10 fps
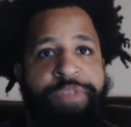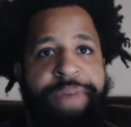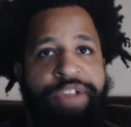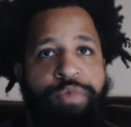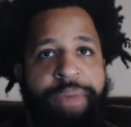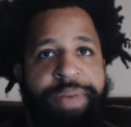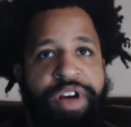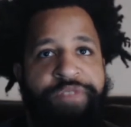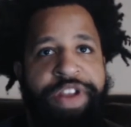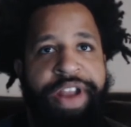best weapon
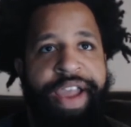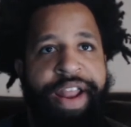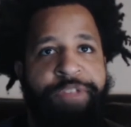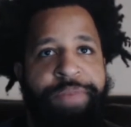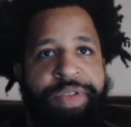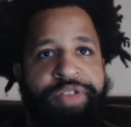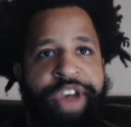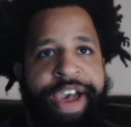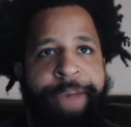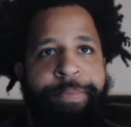of the night has been the
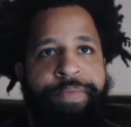jab.